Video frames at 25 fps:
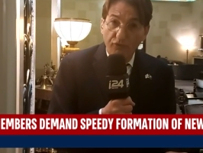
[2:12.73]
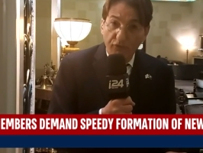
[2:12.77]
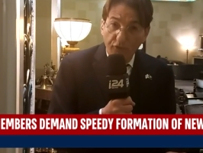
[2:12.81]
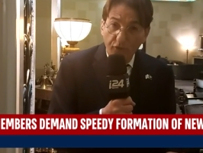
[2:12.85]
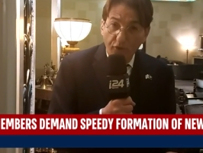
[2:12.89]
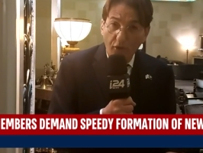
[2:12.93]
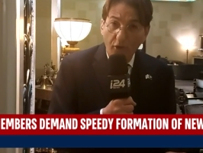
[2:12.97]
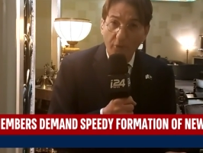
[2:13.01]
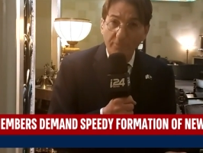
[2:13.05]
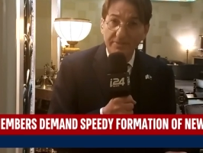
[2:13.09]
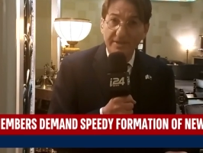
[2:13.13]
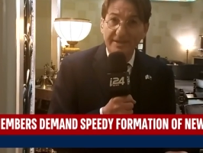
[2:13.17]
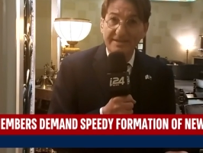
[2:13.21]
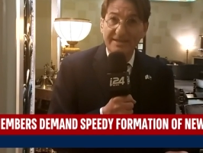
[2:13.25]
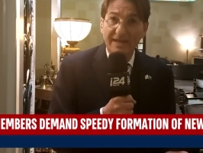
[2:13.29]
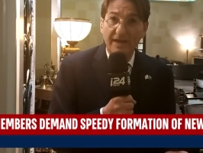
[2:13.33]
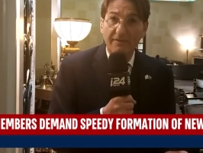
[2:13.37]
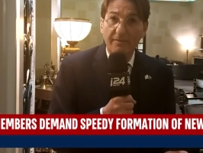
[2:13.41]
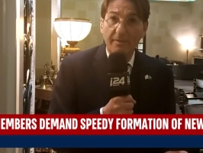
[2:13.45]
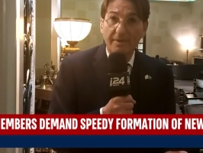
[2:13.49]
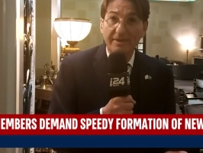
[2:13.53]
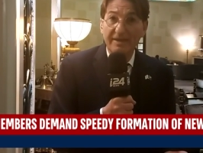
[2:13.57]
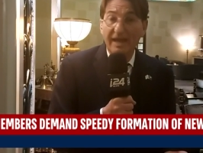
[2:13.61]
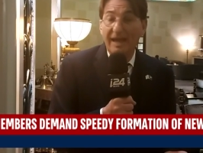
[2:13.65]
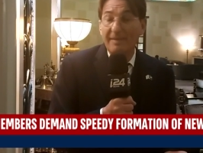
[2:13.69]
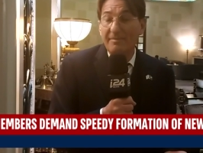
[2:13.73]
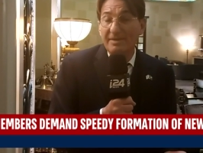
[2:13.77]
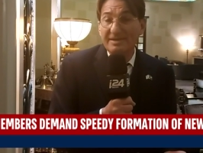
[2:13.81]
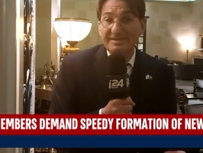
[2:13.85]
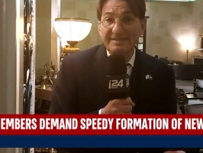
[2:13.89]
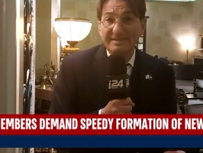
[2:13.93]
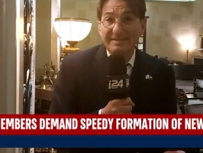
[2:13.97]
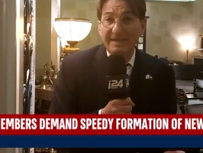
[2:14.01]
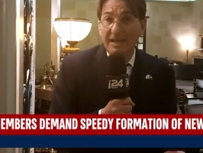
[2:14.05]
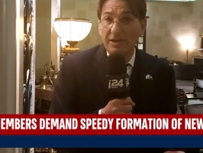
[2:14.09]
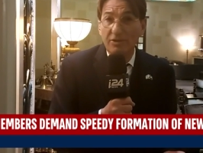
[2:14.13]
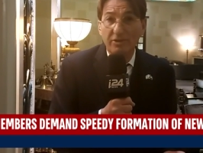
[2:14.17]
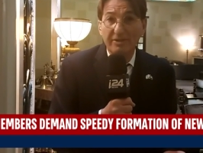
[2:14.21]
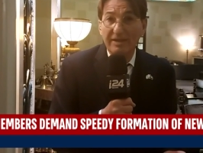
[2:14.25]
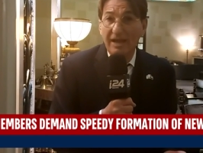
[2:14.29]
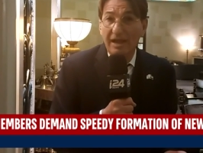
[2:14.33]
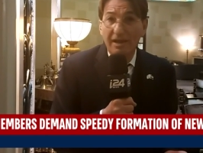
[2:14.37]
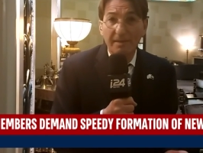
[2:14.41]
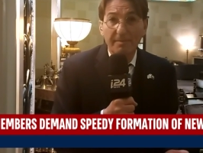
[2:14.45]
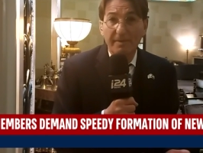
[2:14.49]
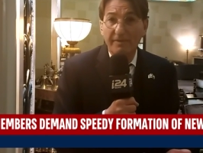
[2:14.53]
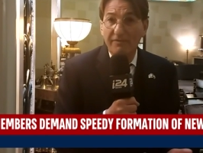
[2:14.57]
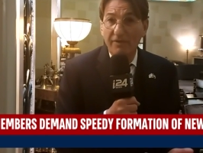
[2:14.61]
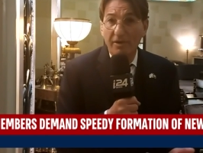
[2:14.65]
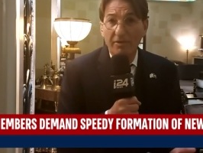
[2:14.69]
form this government. I must tell you,
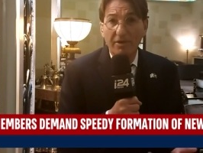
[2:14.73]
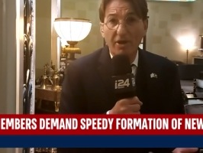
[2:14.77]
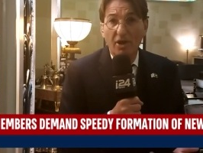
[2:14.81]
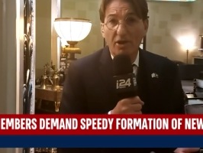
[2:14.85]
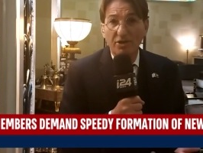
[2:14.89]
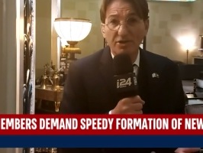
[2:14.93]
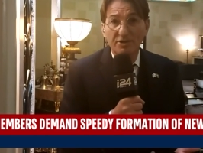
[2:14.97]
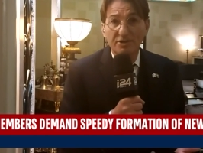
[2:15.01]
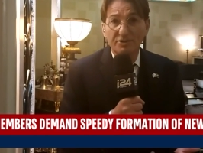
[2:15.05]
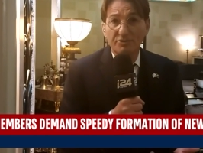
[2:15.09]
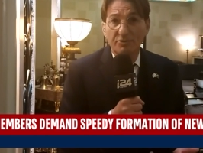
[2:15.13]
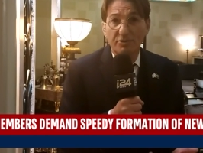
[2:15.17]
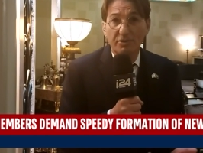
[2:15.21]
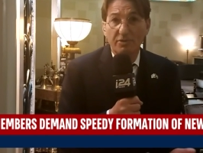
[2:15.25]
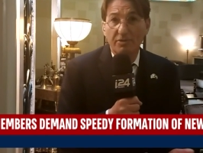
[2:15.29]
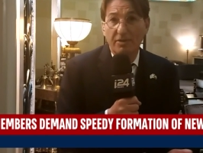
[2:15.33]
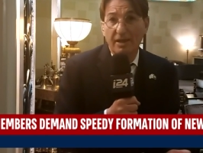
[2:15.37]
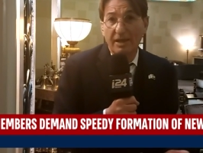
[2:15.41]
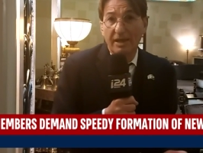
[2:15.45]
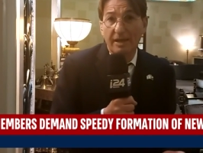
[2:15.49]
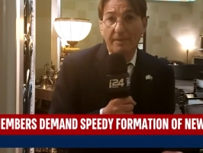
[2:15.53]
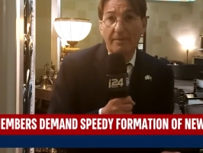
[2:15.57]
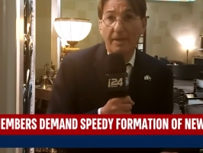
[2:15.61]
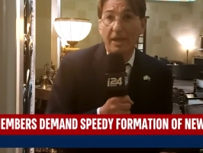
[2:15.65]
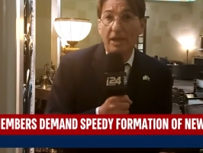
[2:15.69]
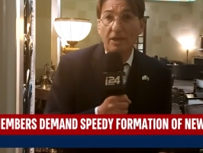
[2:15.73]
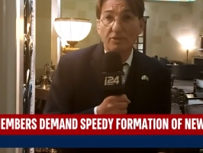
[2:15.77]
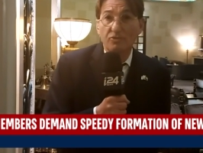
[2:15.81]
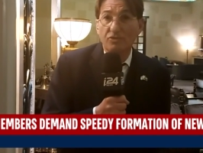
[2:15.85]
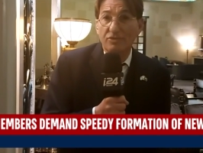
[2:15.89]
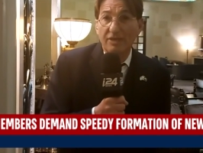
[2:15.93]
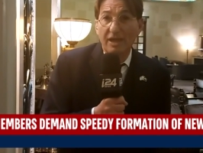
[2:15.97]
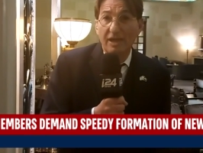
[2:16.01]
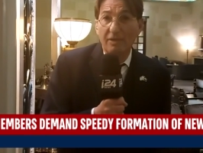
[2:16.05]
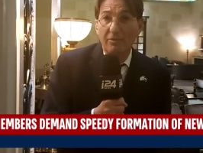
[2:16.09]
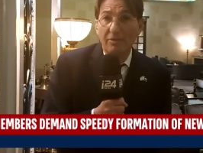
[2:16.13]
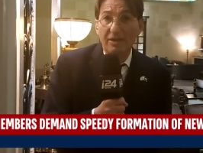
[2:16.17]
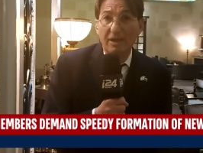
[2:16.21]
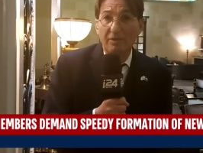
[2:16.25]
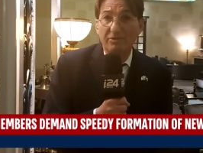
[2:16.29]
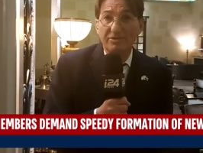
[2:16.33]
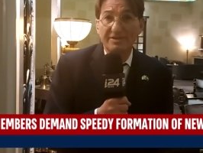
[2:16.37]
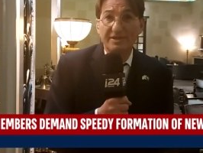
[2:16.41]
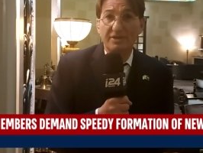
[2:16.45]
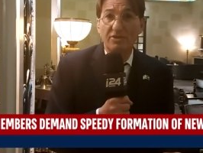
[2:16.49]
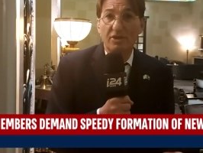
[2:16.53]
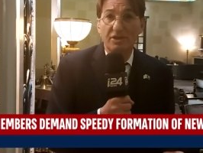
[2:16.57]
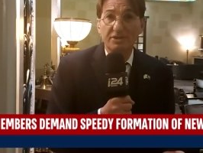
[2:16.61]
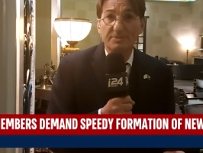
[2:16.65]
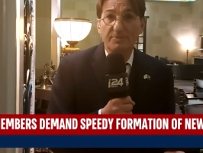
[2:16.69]
and I'll be very honest with you, Caleb, today when I
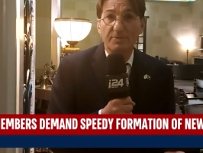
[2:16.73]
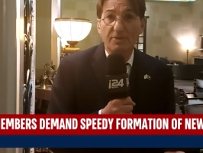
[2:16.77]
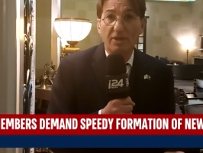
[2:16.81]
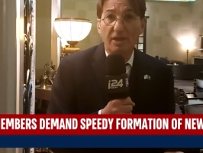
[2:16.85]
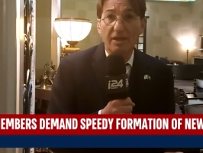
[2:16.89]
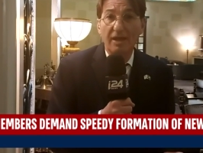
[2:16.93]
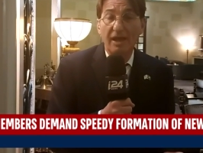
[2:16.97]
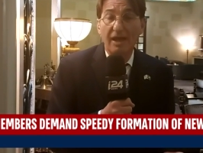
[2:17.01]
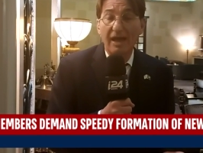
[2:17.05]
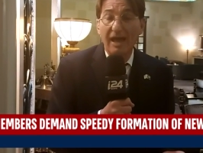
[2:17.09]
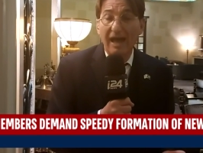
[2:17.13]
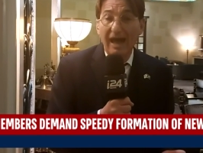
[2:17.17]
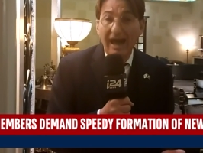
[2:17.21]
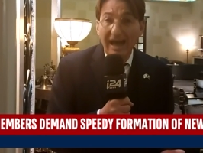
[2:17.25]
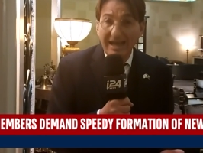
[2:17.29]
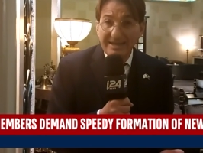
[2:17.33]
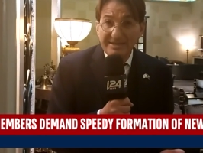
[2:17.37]
was in hospital,